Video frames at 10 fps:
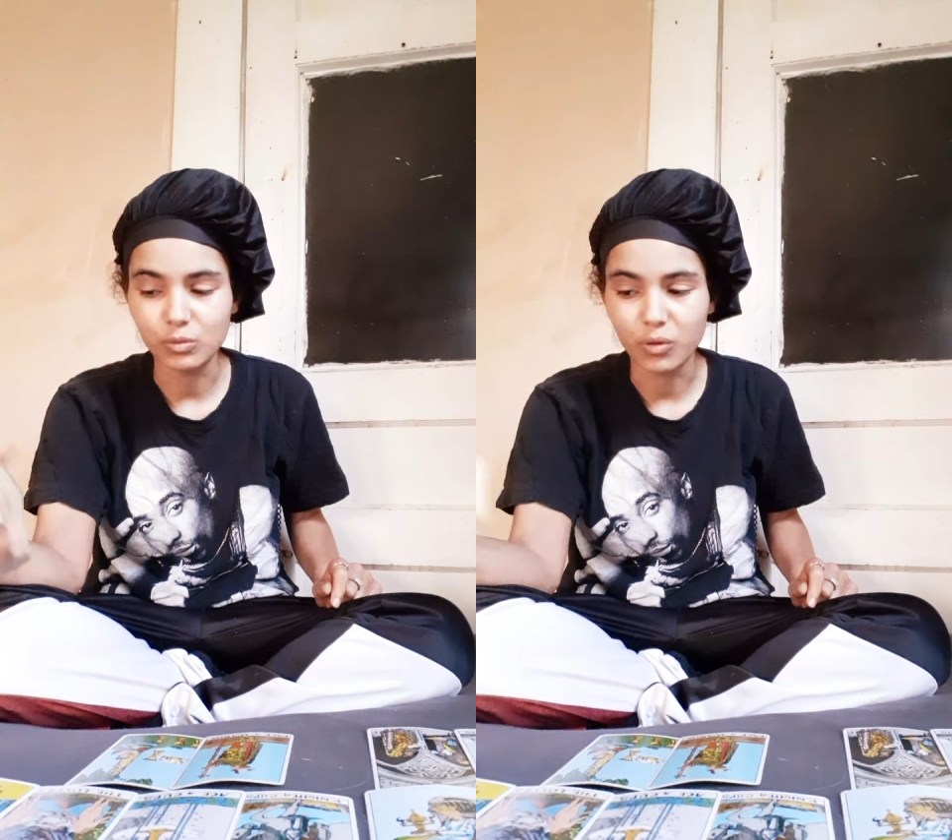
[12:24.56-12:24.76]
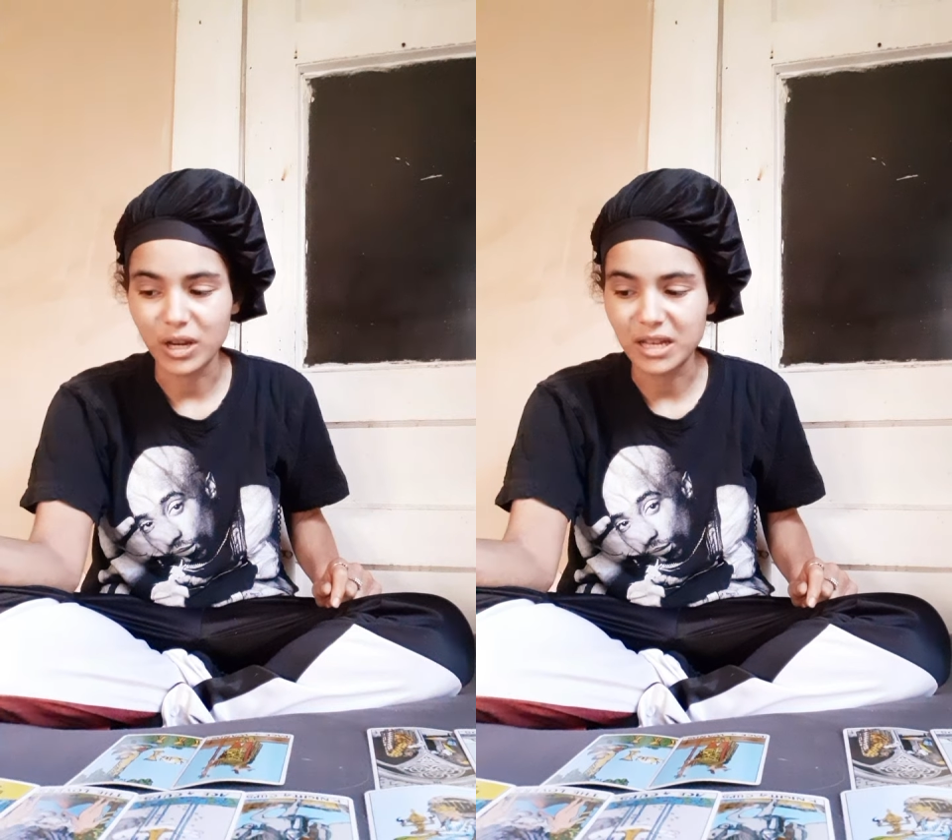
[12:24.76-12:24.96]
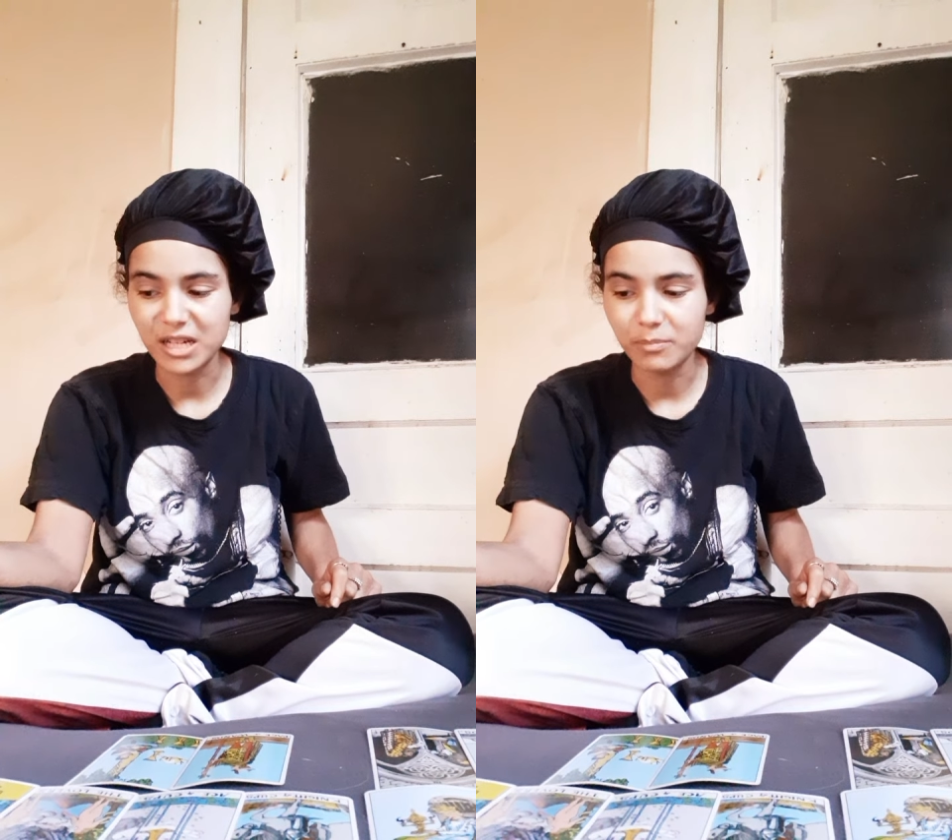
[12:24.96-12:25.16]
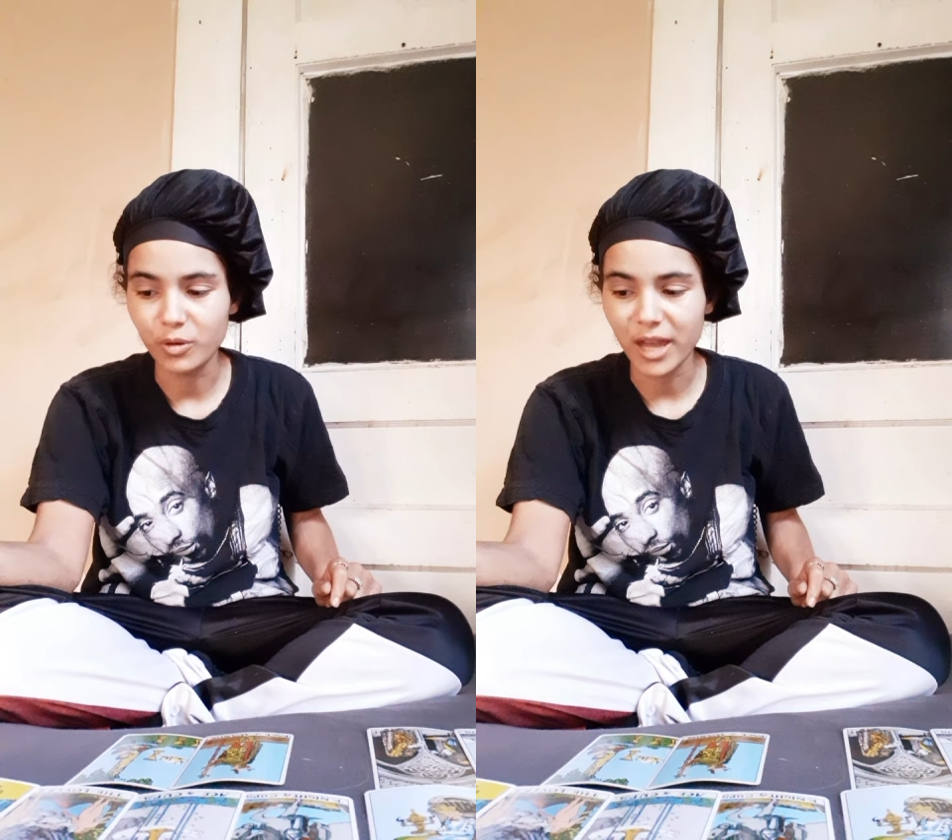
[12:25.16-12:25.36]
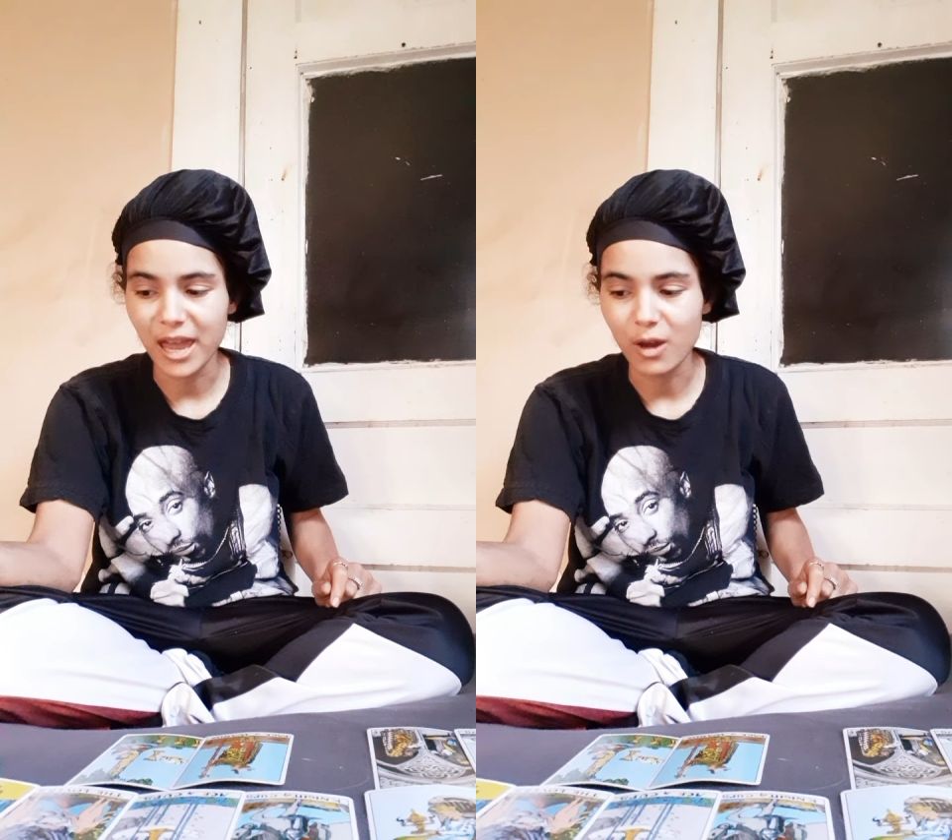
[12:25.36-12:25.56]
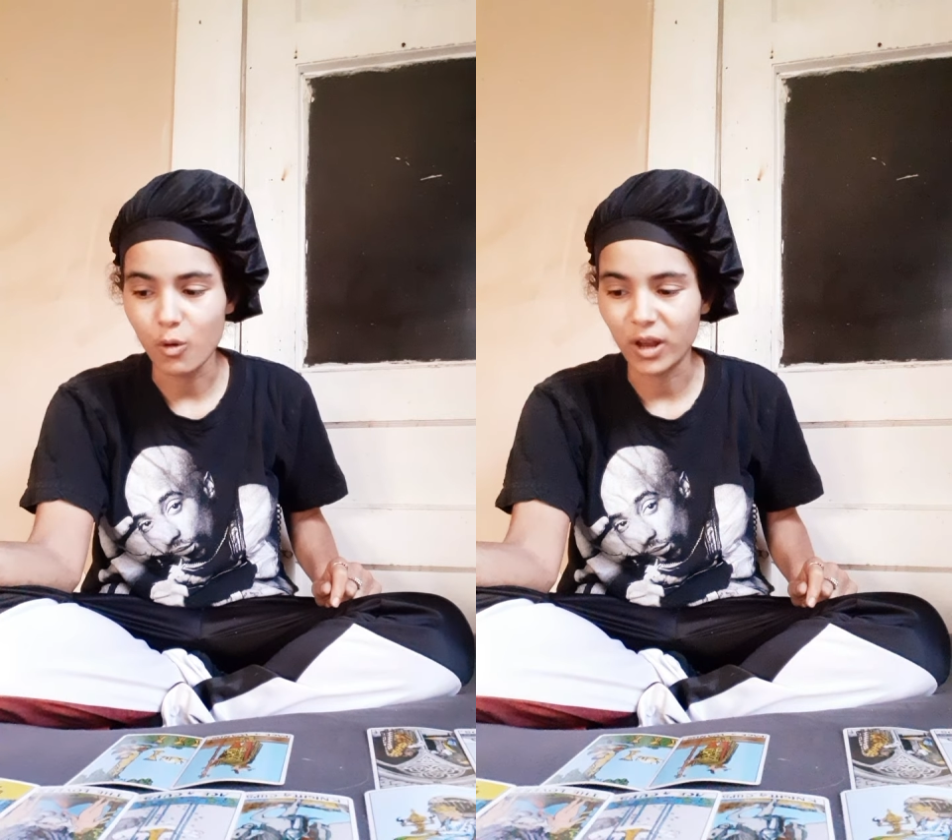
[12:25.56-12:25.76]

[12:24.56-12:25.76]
to break up, okay, or